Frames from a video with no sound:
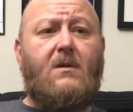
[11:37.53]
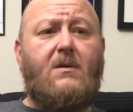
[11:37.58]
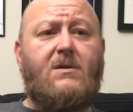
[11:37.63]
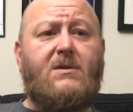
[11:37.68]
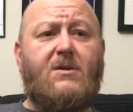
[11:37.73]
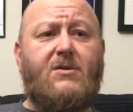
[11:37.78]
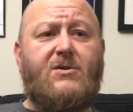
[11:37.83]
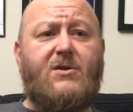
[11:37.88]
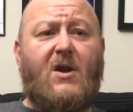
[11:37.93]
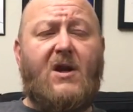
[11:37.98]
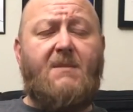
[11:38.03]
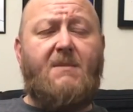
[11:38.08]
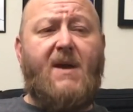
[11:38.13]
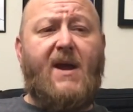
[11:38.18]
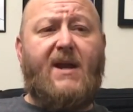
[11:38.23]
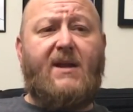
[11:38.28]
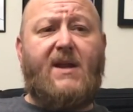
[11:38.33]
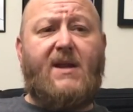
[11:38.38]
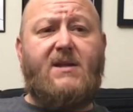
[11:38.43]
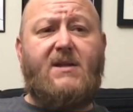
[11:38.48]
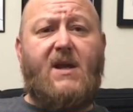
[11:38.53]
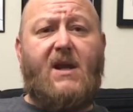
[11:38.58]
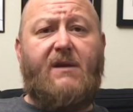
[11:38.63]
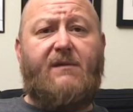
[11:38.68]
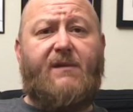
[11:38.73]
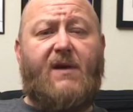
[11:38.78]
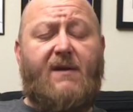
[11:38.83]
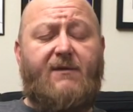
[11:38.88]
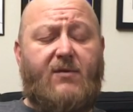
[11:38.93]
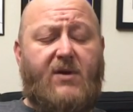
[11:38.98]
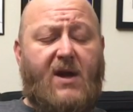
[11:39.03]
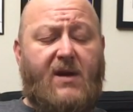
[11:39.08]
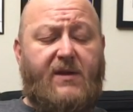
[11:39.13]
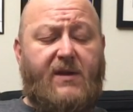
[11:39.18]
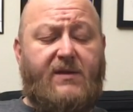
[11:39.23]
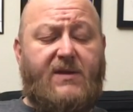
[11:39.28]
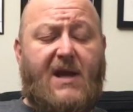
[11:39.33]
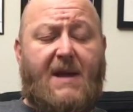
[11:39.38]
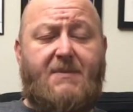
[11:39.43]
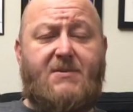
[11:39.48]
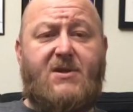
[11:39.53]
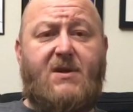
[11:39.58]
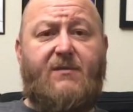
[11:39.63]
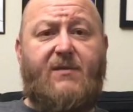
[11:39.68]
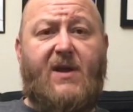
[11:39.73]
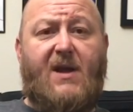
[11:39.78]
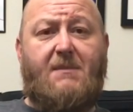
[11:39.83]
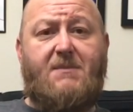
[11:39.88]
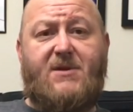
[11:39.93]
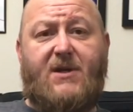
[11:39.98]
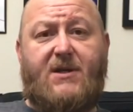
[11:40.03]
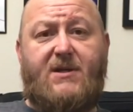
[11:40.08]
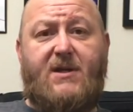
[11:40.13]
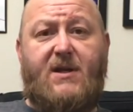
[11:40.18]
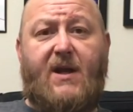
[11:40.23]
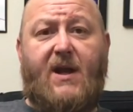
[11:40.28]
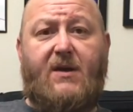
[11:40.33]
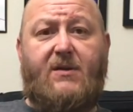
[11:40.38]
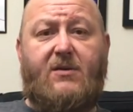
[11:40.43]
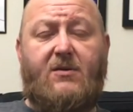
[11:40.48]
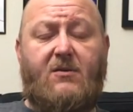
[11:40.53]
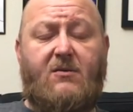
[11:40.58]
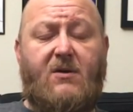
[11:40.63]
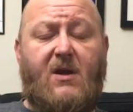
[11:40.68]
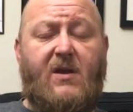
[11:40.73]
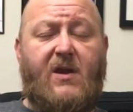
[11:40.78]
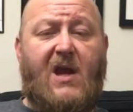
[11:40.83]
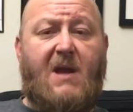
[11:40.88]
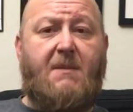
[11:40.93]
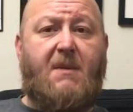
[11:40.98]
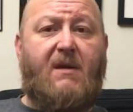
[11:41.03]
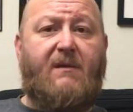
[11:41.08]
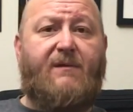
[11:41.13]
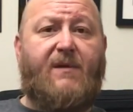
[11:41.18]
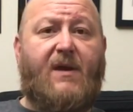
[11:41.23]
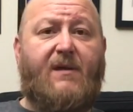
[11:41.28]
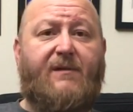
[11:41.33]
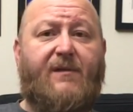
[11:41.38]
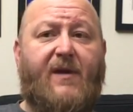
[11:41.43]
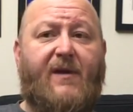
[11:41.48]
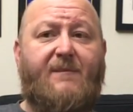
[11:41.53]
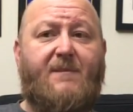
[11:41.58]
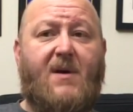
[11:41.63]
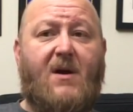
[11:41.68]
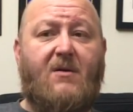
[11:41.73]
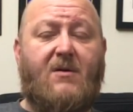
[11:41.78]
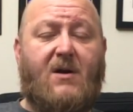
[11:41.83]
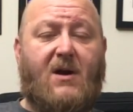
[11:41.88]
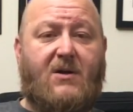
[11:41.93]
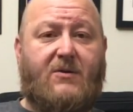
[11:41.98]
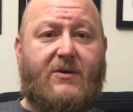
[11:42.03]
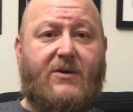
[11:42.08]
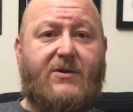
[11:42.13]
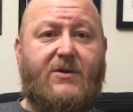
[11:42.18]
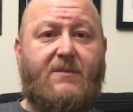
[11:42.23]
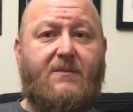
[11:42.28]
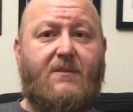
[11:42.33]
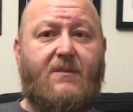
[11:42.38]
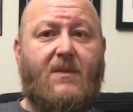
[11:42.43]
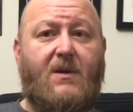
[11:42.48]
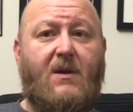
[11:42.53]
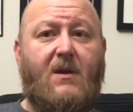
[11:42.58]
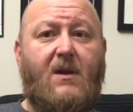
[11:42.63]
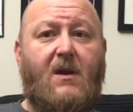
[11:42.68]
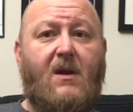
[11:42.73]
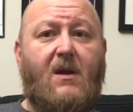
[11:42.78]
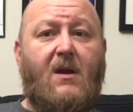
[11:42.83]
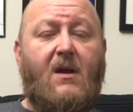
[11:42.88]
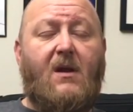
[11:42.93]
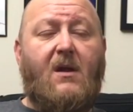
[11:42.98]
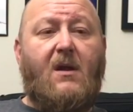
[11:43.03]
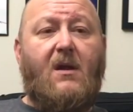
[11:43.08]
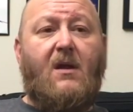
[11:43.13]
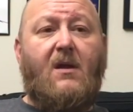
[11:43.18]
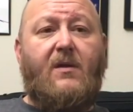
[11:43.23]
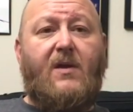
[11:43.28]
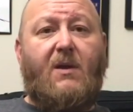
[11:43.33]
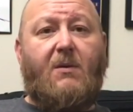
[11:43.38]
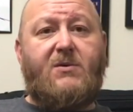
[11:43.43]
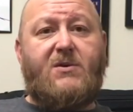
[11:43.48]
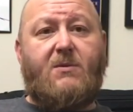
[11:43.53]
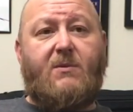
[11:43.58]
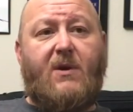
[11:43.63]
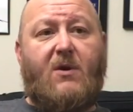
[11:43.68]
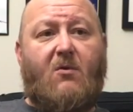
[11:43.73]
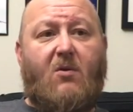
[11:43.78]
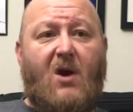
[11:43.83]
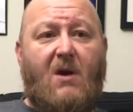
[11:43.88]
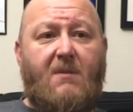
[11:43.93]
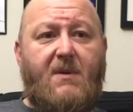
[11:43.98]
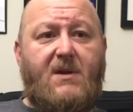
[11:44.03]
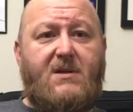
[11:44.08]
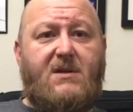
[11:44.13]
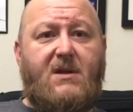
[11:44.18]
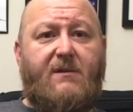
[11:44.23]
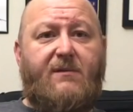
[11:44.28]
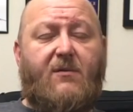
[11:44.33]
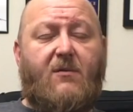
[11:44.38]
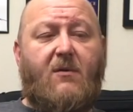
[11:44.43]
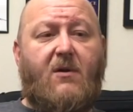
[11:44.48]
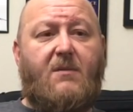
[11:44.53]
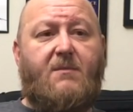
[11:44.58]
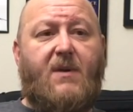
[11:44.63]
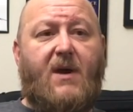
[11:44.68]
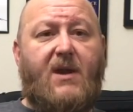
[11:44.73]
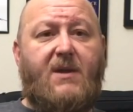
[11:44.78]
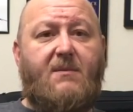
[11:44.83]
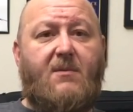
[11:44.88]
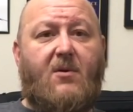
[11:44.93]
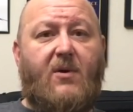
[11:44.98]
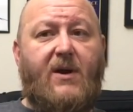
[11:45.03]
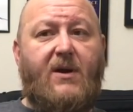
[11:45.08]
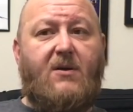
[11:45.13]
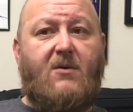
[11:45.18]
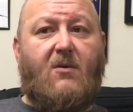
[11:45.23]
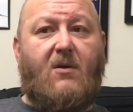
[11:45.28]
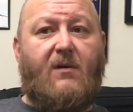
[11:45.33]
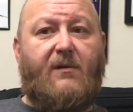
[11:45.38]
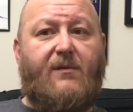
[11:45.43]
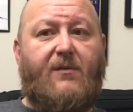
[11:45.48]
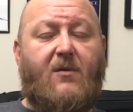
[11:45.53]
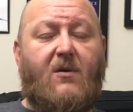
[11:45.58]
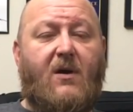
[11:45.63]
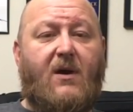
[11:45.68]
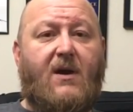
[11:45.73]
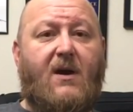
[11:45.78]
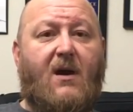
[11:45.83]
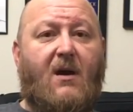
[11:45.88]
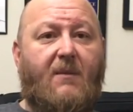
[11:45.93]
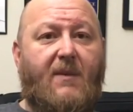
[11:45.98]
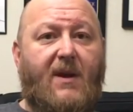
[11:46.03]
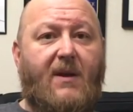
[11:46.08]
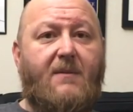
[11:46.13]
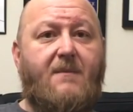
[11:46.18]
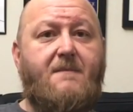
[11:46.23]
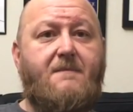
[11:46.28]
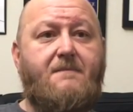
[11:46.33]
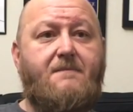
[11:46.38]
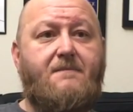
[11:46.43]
So starting back in 1985, you had the adoption of the M16A2 and the M855 ball cartridge. There was a requirement set forth by the Marine Corps for a carbine.